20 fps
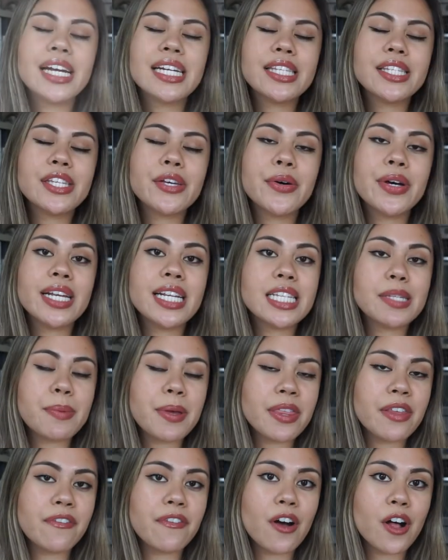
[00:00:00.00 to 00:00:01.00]
So it has
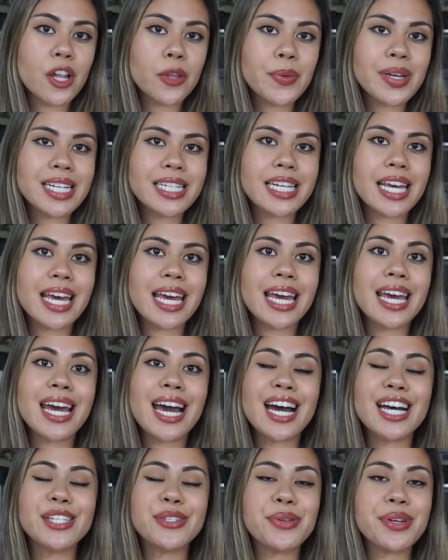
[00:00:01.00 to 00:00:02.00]
been the following day.
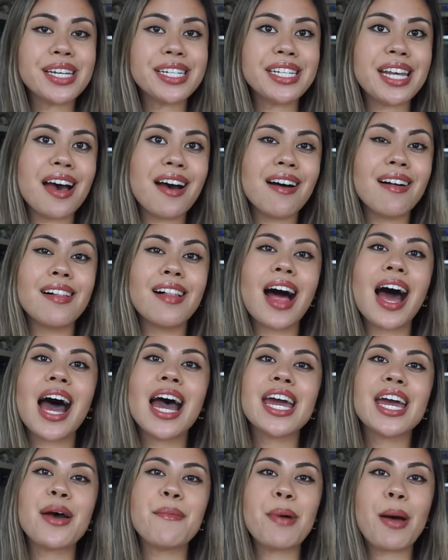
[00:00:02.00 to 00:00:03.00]
As you can tell,
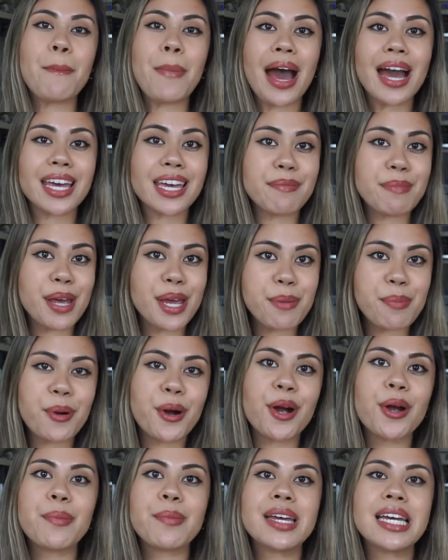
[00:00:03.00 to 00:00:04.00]
I am back in my
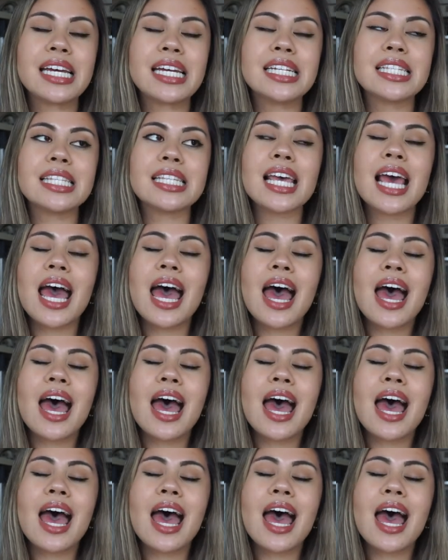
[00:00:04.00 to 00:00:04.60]
apartment.